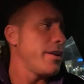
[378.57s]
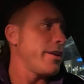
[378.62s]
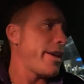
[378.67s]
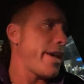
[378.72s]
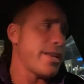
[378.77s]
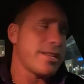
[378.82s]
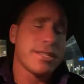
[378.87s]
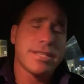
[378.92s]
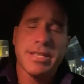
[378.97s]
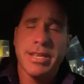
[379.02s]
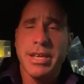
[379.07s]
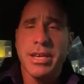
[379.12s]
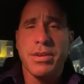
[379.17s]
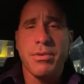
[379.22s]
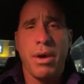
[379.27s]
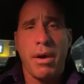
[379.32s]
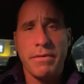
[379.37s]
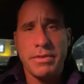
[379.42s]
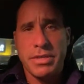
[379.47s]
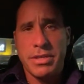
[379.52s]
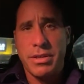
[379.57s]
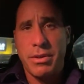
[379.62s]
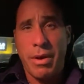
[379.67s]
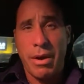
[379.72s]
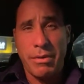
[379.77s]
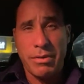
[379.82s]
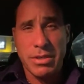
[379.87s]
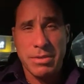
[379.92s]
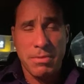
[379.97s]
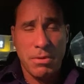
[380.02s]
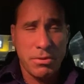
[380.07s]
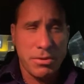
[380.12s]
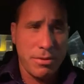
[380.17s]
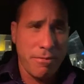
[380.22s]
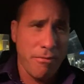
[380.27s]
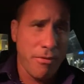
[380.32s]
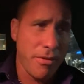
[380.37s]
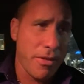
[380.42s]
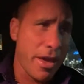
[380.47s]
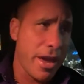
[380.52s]
Kansas City, you obviously know how explosive
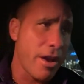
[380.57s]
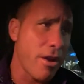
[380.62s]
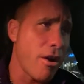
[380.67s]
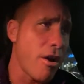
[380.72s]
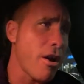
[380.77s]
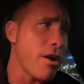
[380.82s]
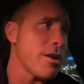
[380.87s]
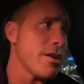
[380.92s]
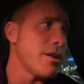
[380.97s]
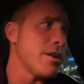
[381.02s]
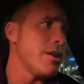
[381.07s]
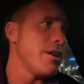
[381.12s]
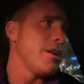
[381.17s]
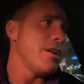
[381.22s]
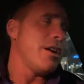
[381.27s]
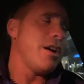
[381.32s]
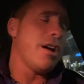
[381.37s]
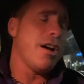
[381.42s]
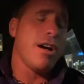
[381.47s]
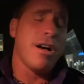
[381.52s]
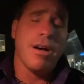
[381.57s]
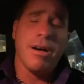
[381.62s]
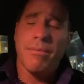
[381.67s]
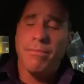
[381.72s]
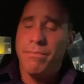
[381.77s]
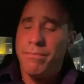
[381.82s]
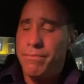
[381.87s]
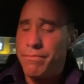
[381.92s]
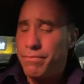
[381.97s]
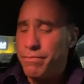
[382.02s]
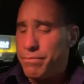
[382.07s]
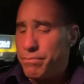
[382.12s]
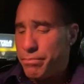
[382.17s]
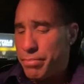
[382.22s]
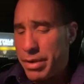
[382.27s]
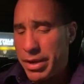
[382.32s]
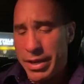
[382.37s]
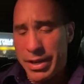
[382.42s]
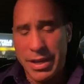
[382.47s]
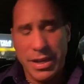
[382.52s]
they are.
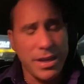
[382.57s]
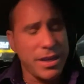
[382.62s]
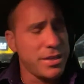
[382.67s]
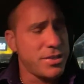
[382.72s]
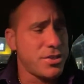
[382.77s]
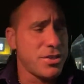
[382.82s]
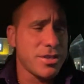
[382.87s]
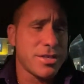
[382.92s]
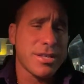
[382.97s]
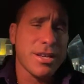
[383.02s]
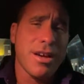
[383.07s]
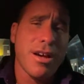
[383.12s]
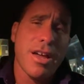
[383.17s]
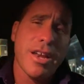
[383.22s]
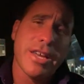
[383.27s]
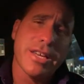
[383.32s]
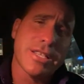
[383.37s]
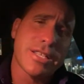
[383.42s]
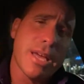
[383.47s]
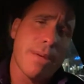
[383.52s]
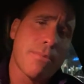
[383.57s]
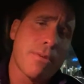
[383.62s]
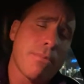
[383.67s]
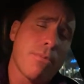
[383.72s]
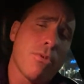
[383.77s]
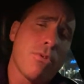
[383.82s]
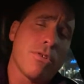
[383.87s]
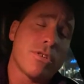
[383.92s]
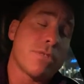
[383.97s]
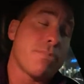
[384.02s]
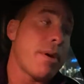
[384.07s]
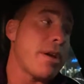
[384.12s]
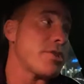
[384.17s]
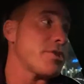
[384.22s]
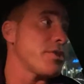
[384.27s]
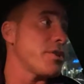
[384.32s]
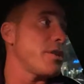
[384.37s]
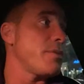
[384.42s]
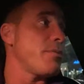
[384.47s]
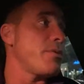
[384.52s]
But it's just unacceptable,
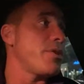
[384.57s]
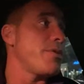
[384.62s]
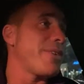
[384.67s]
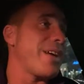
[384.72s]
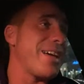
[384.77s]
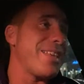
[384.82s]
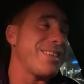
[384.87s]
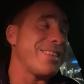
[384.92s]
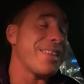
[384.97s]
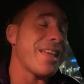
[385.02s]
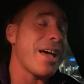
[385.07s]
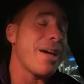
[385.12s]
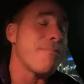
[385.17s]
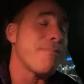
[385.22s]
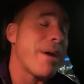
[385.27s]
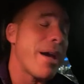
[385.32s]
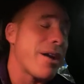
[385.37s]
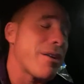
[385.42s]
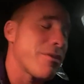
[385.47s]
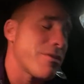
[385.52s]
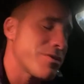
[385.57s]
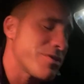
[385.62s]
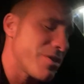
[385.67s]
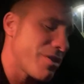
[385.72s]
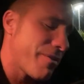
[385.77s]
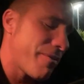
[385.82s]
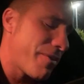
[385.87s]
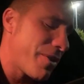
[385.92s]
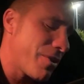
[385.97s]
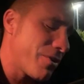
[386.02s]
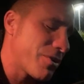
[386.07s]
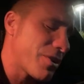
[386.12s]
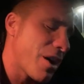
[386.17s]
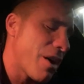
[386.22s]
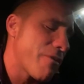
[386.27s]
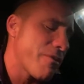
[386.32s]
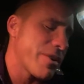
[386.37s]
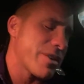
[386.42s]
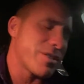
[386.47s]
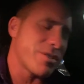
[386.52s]
especially when you've got linebackers on the field
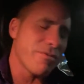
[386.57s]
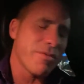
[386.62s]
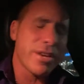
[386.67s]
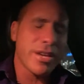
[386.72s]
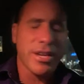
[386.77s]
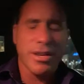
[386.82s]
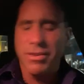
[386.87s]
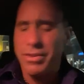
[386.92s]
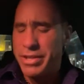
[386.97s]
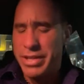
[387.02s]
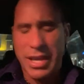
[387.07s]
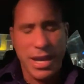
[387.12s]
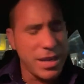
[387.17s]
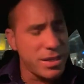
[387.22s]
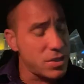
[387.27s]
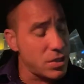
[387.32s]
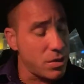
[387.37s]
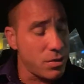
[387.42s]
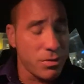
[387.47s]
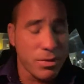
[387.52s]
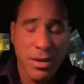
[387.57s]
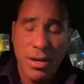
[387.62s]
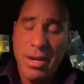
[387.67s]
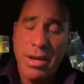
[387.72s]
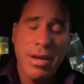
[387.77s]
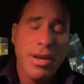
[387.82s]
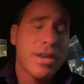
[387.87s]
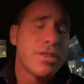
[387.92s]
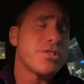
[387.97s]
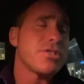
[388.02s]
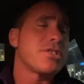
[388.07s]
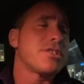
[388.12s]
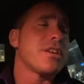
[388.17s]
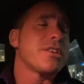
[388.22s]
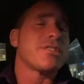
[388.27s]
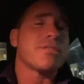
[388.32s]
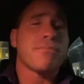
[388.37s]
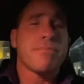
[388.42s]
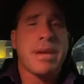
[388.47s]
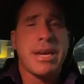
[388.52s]
covering Tyreek Hill in the end zone. It just
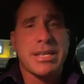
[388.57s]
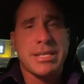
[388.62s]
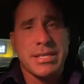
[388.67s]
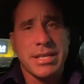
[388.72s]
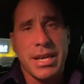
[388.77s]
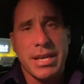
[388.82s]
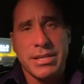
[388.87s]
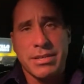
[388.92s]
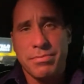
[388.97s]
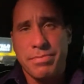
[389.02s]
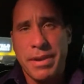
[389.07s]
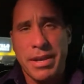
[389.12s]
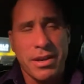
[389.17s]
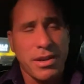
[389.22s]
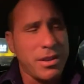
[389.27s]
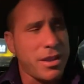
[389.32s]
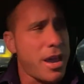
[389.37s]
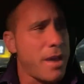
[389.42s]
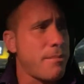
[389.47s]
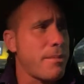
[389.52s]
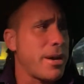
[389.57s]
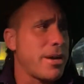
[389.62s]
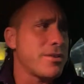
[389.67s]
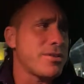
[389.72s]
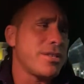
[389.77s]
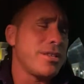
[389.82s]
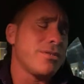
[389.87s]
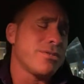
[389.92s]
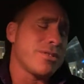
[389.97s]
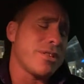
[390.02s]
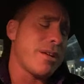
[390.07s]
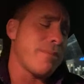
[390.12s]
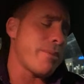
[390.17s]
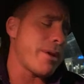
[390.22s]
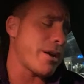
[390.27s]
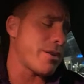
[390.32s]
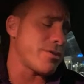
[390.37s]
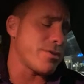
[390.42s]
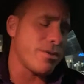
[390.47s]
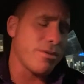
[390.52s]
doesn't make sense. Speaking of linebackers, Eagles
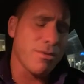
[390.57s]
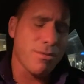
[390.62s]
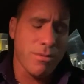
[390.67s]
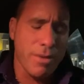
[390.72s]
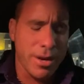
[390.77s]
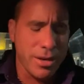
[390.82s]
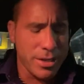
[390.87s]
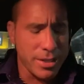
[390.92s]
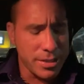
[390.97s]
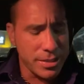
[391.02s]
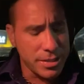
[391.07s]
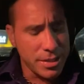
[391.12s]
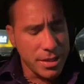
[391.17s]
linebackers are horrendous.